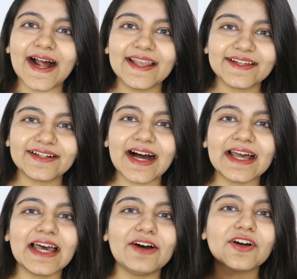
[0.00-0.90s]
here
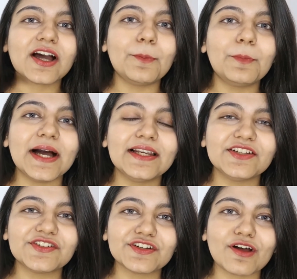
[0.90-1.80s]
I have a
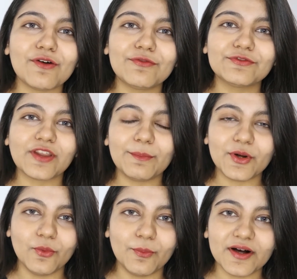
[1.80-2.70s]
compilation of the
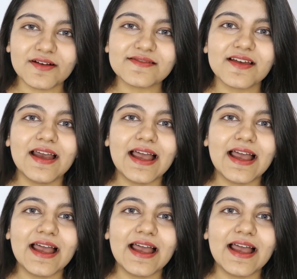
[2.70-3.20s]
bloopers.